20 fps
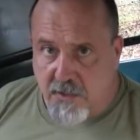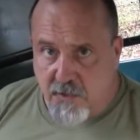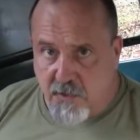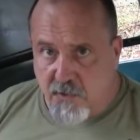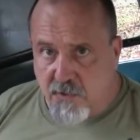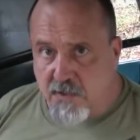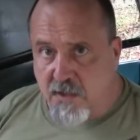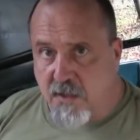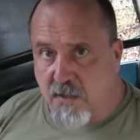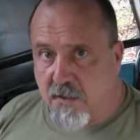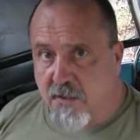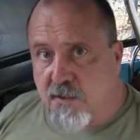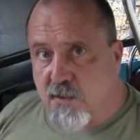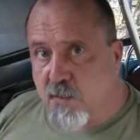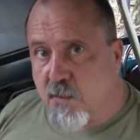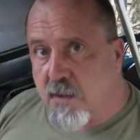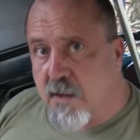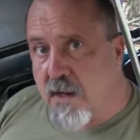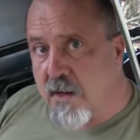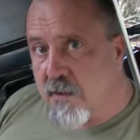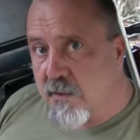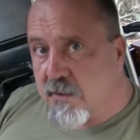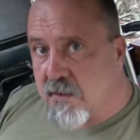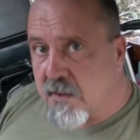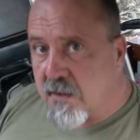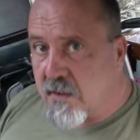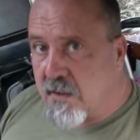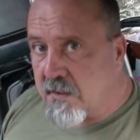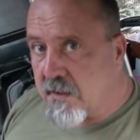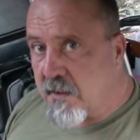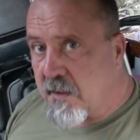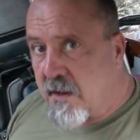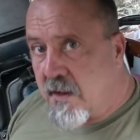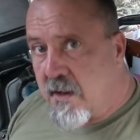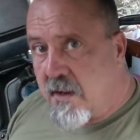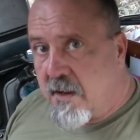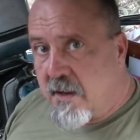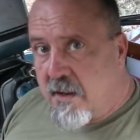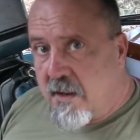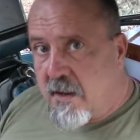of use out of this one. I use it on
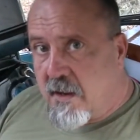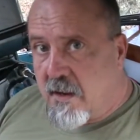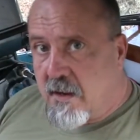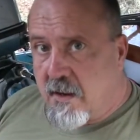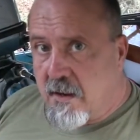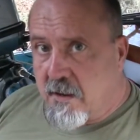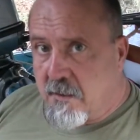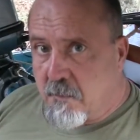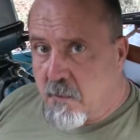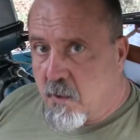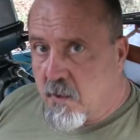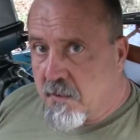um,